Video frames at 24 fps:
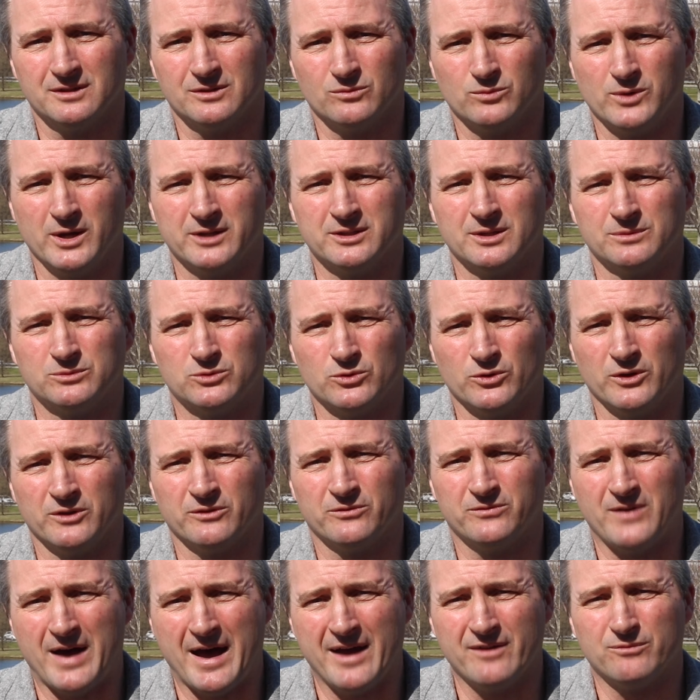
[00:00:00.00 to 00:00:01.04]
and we ended up doing
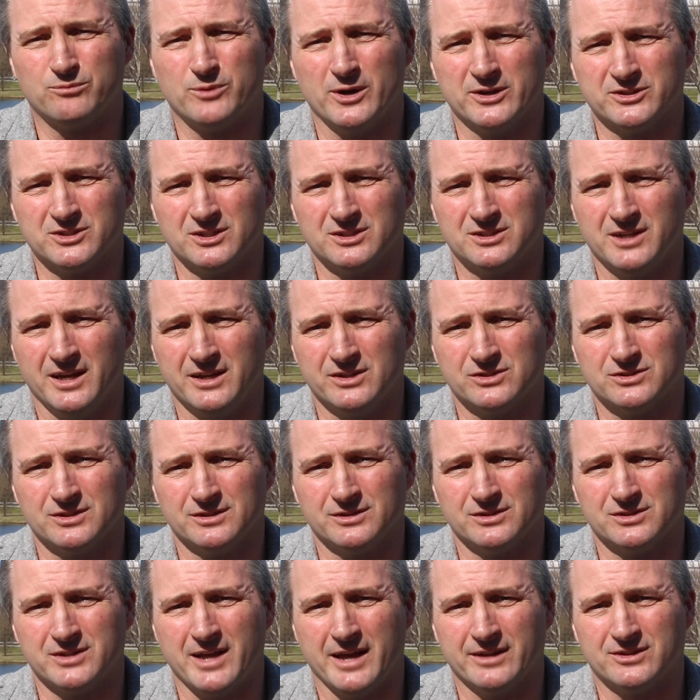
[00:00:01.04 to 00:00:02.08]
5
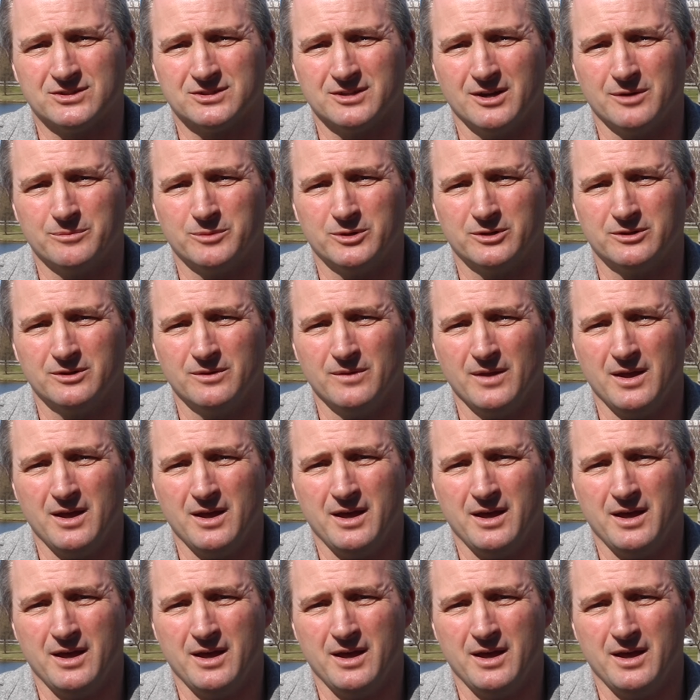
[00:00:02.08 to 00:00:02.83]
presentations that summer.